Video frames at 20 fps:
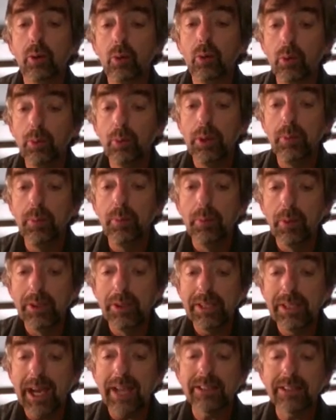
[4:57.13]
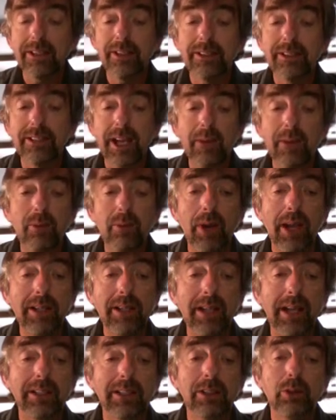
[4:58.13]
be taxed at the same
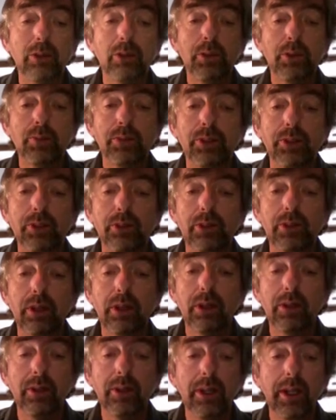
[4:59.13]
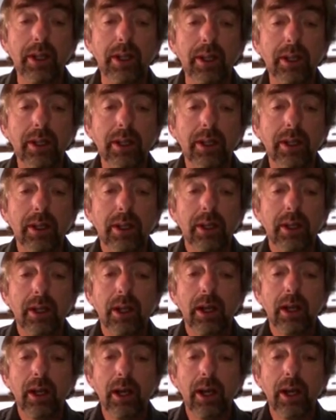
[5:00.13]
rate as goods produced locally.
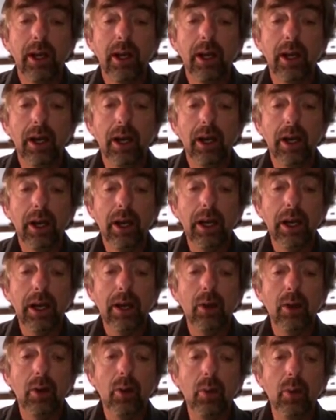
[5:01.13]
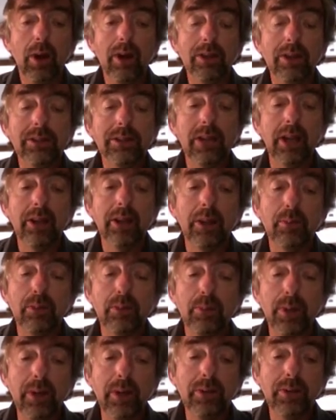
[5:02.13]
Whereas under the
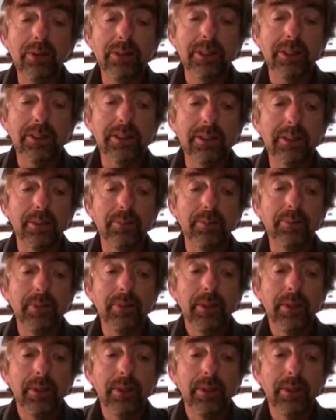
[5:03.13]
proposed system,